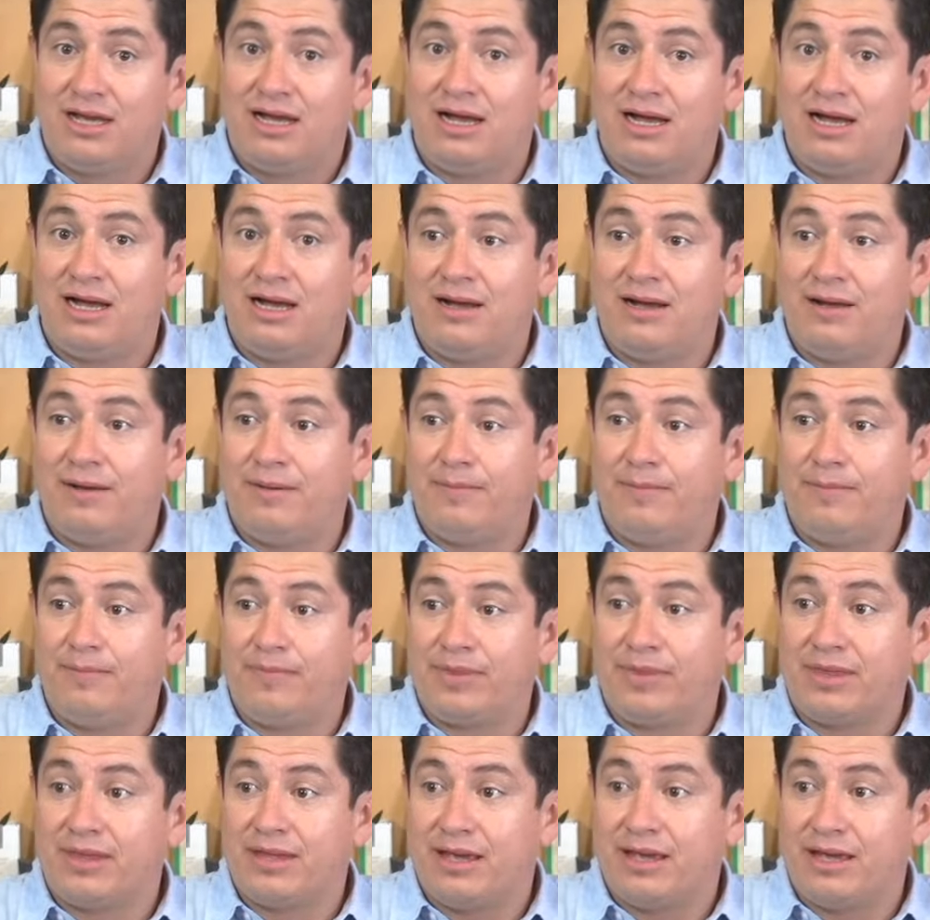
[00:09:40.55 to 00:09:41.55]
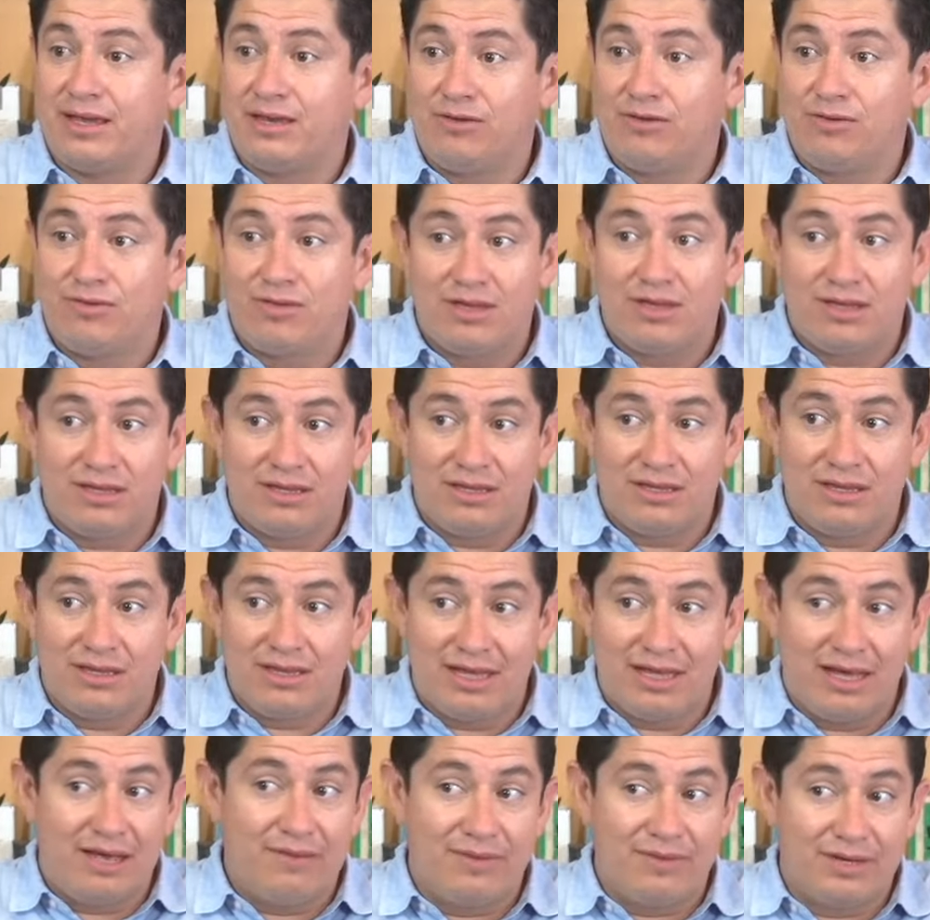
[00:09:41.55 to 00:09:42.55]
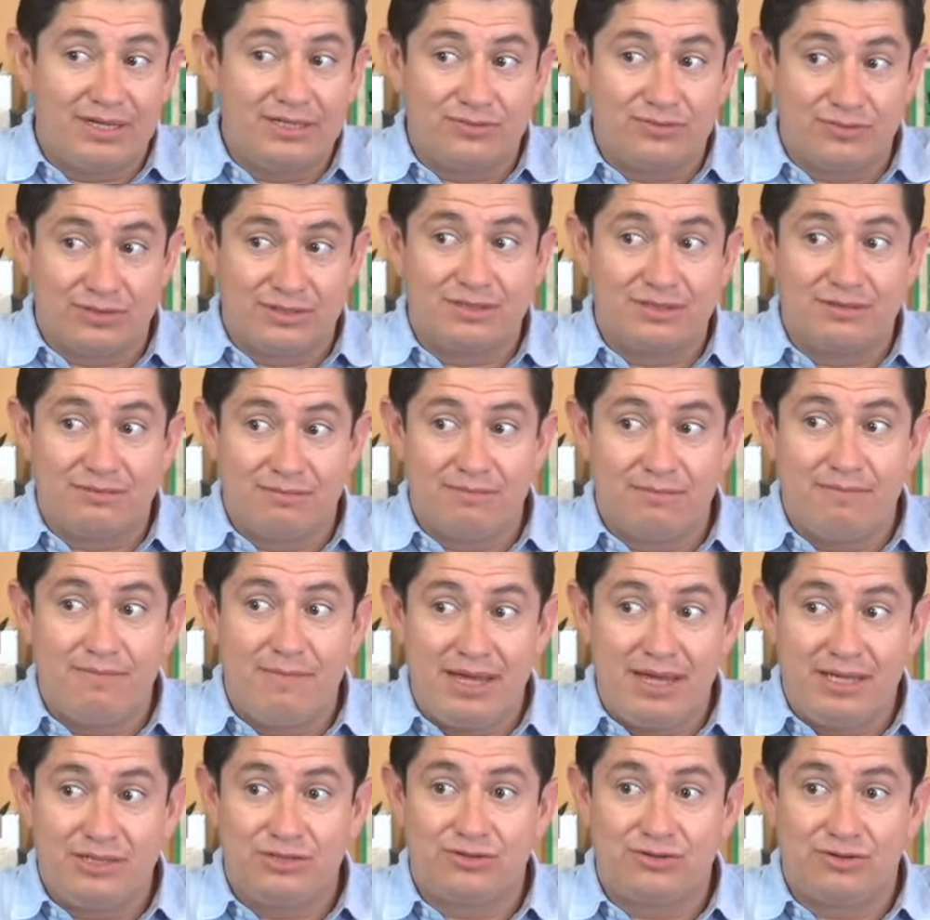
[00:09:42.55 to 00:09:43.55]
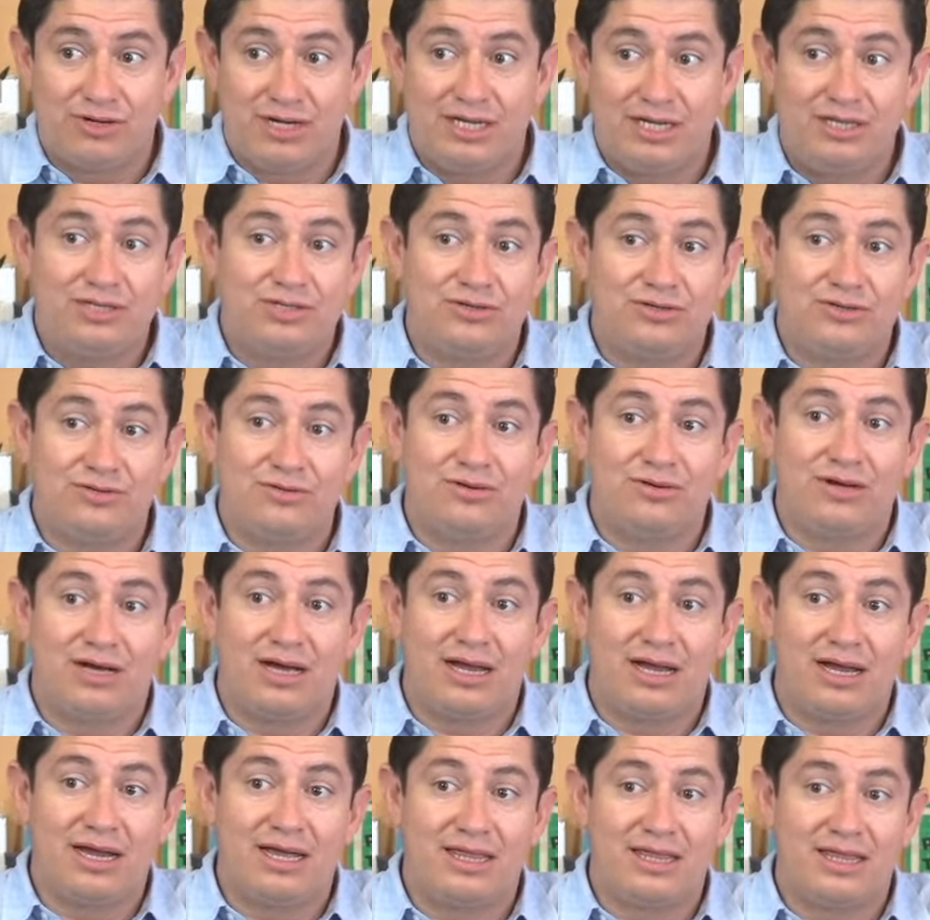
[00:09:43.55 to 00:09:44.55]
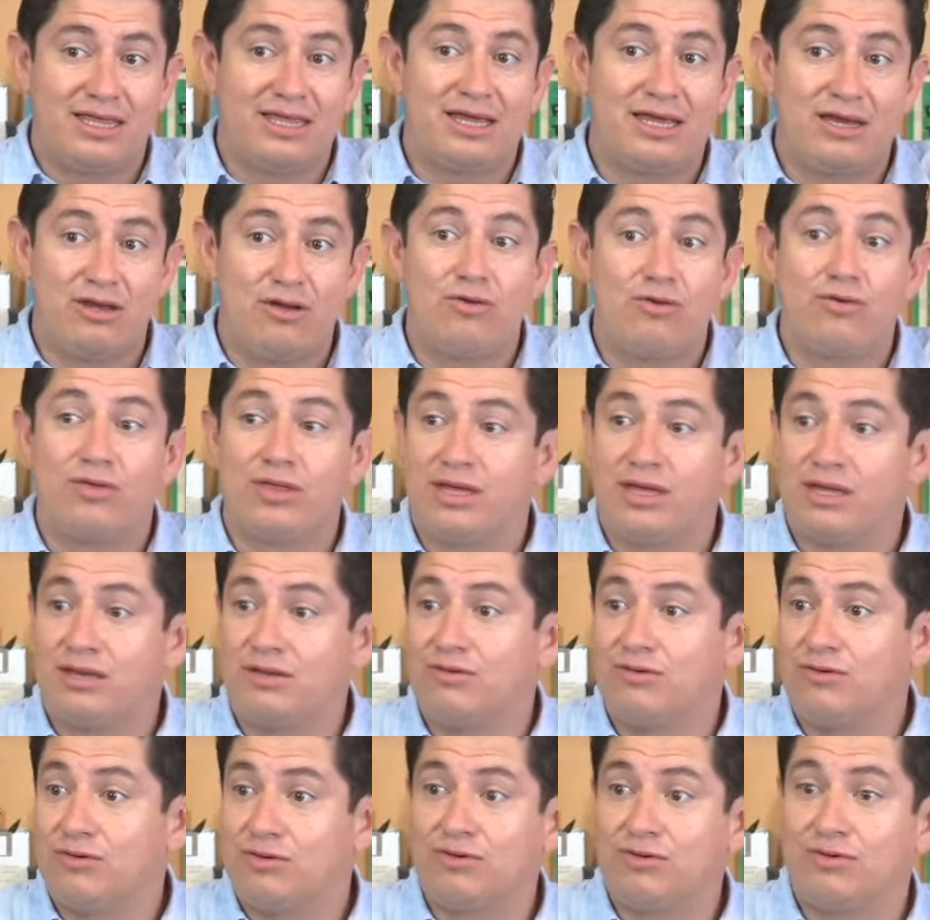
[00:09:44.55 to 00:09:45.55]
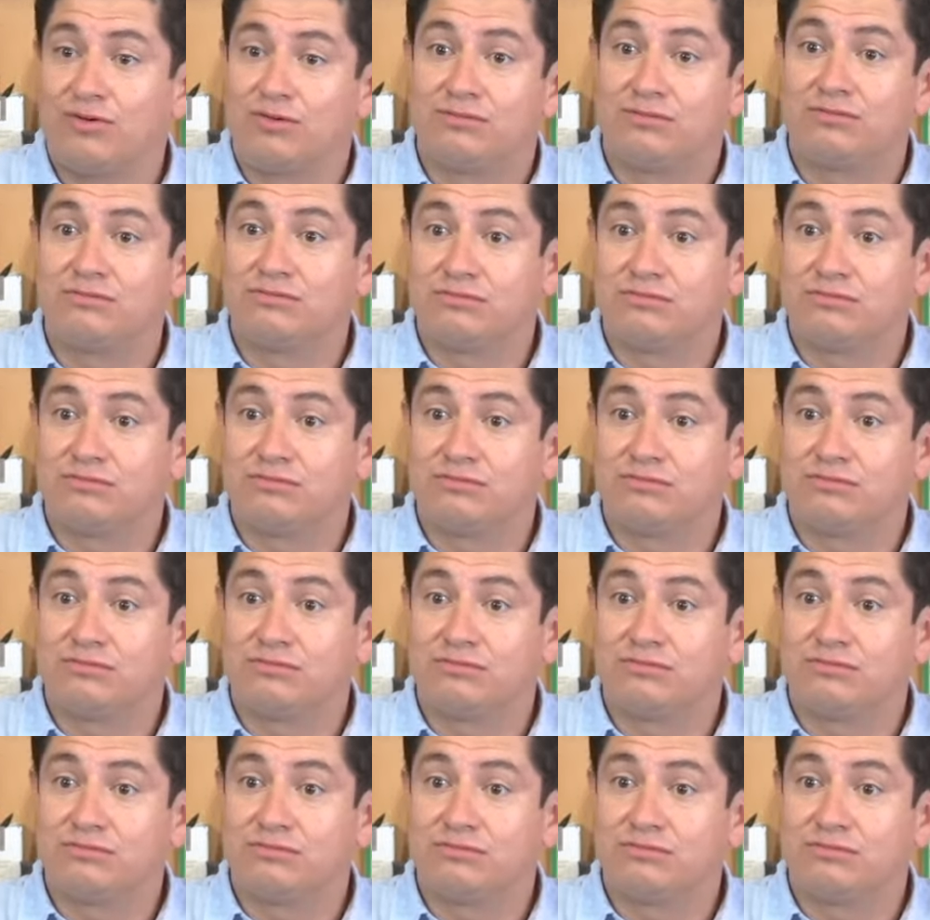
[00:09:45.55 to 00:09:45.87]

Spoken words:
I knew that diabetes was a major issue, and I didn't know that you could